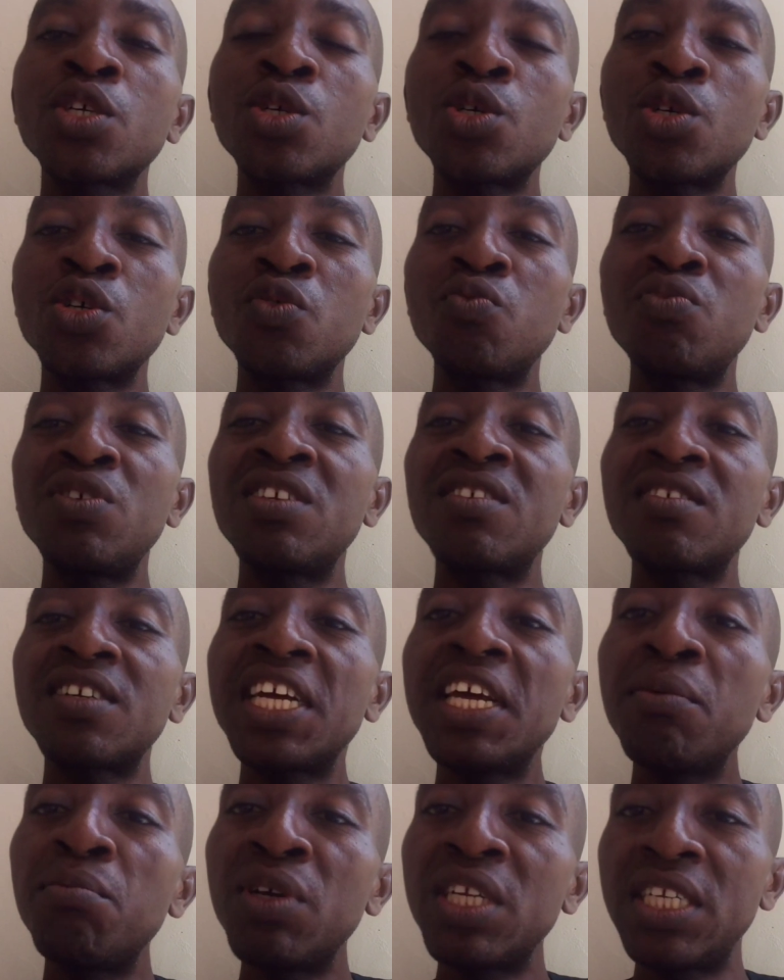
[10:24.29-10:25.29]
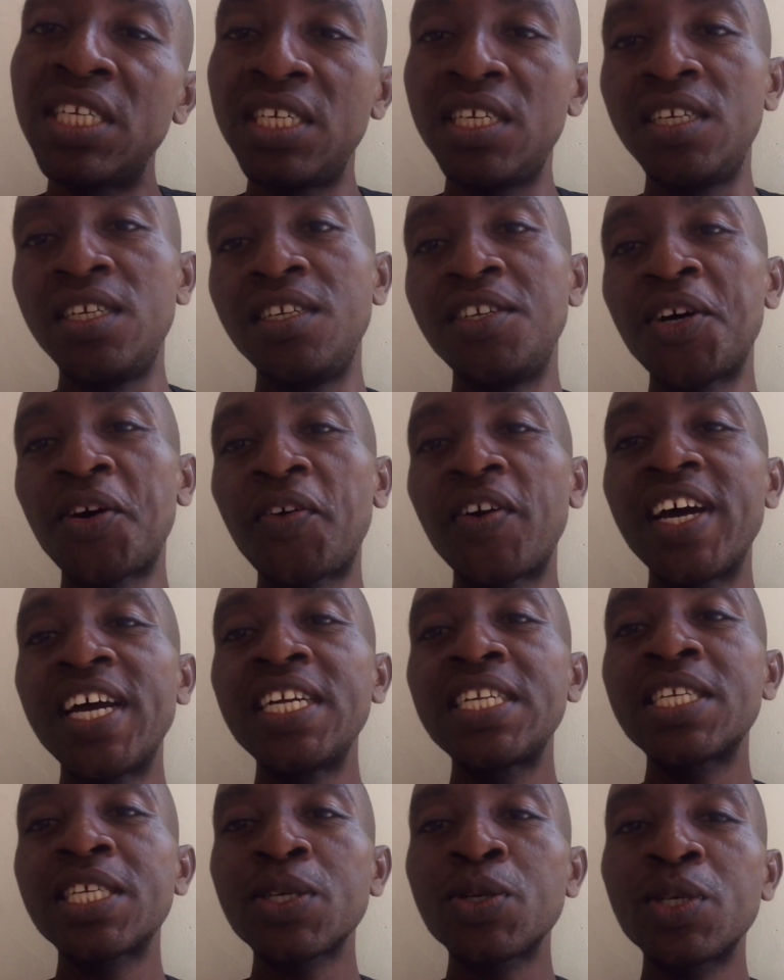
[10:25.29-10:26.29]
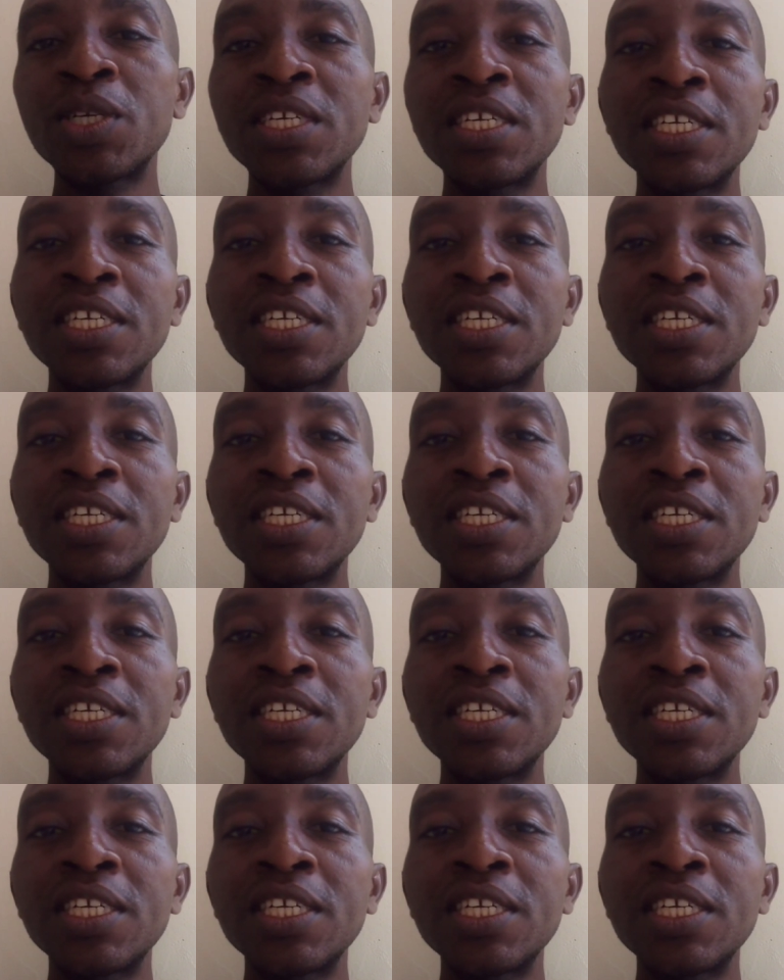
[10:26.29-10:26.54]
could be remedied. All right, so